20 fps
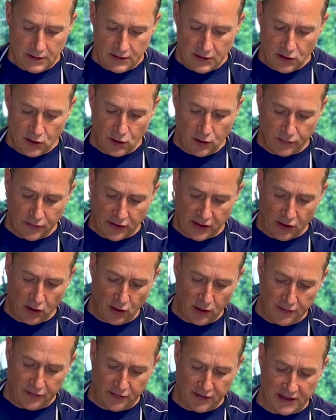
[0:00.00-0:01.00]
covering
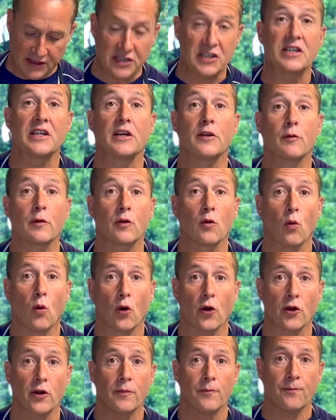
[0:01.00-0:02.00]
all the flaxseed with the
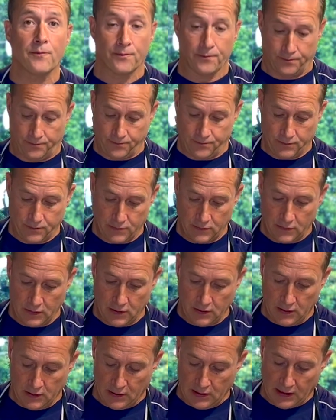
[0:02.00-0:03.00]
water.
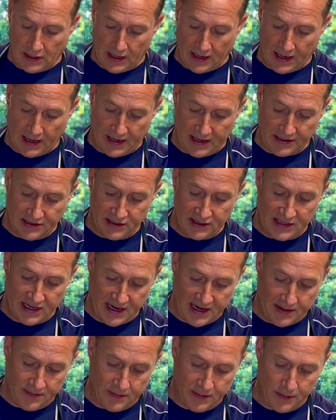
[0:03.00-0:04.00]
And
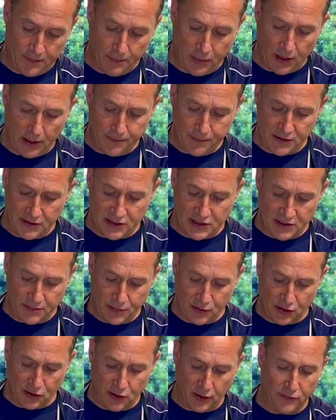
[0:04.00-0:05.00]
then pop it, put
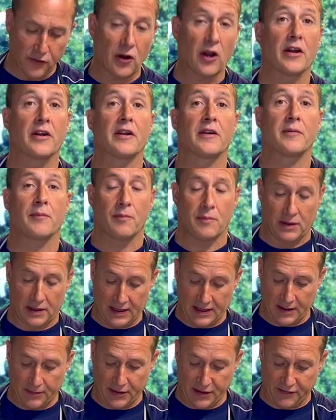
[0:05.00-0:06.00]
a cover on it, a
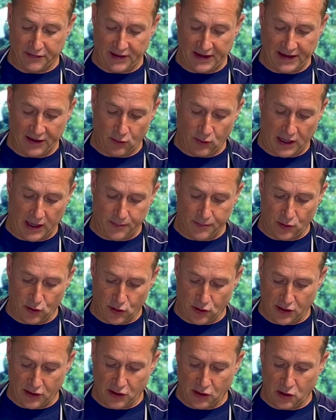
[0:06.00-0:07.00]
little bit of cling wrap or
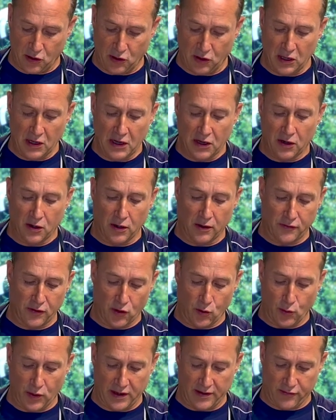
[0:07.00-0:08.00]
cover or
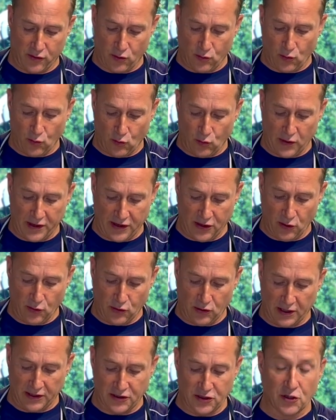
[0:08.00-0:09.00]
whatever way you would
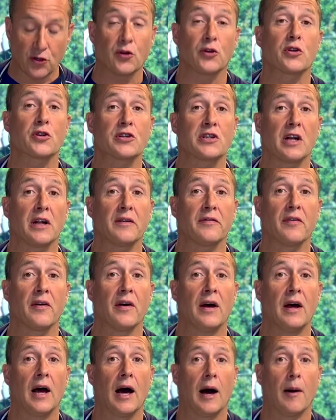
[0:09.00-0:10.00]
like to do it yourself,
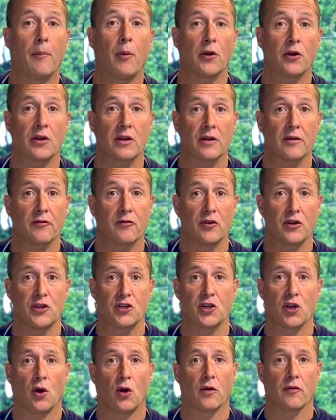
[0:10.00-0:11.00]
and put it in the fridge
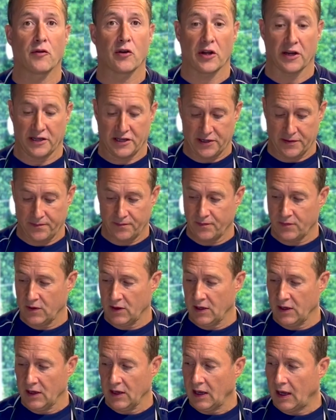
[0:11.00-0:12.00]
overnight.
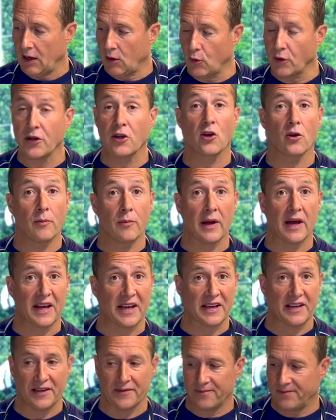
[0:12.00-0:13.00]
And when you come back
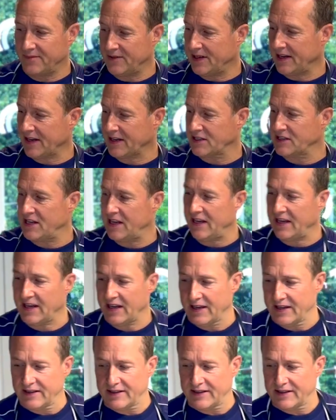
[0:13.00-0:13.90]
the next day,